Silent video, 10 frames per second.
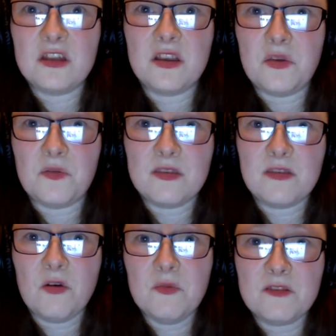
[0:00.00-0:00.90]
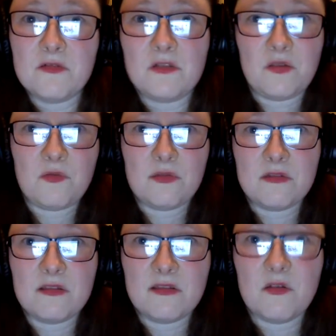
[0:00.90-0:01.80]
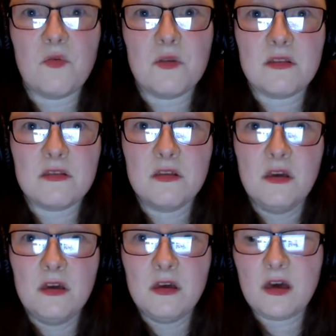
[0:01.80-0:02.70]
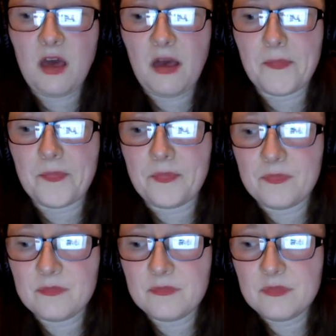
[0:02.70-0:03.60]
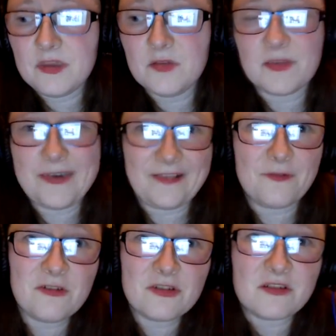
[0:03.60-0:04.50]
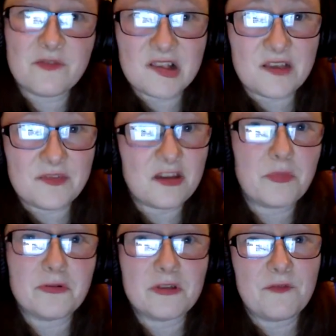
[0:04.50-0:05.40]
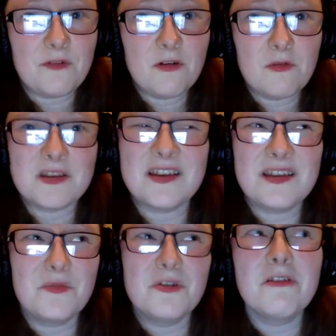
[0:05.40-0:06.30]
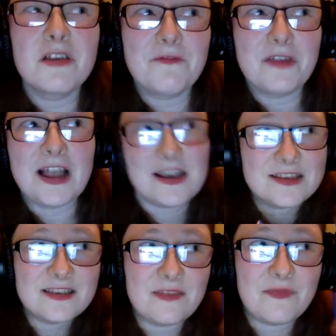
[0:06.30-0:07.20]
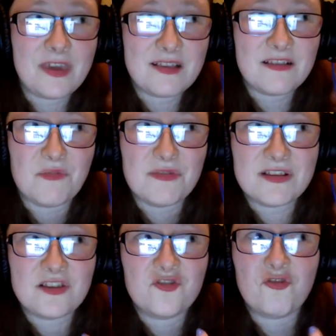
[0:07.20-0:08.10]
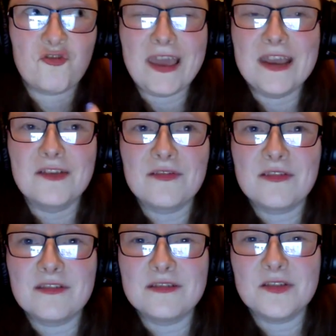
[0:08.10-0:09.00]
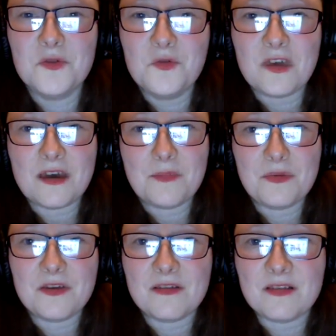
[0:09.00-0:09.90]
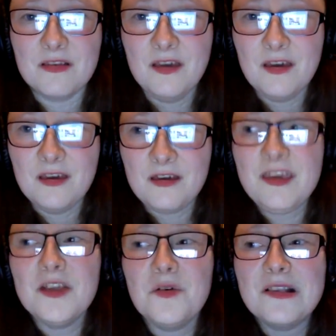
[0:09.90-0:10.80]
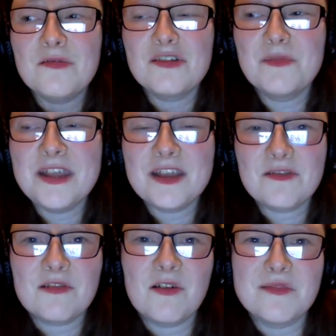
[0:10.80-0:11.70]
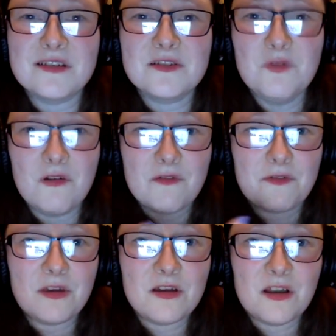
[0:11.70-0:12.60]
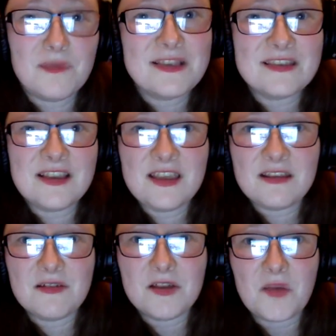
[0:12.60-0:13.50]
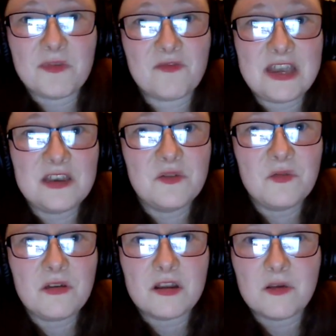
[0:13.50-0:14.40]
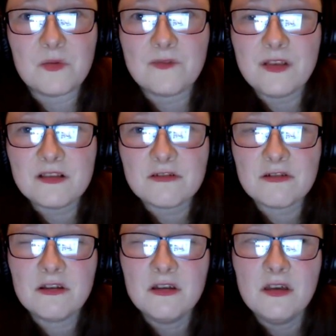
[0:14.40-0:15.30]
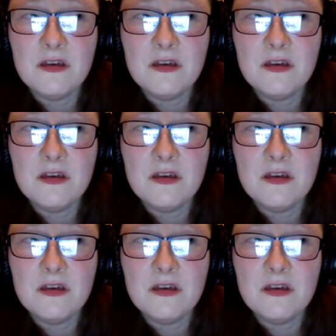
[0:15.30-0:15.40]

shit news it's always good news and it's always um you know the best version of yourself that you're putting forward mm-hmm. and i'm wondering if reality tv has almost like trained us to do that because you know on social media there's always a do-over you can always delete you can always redo you can always filter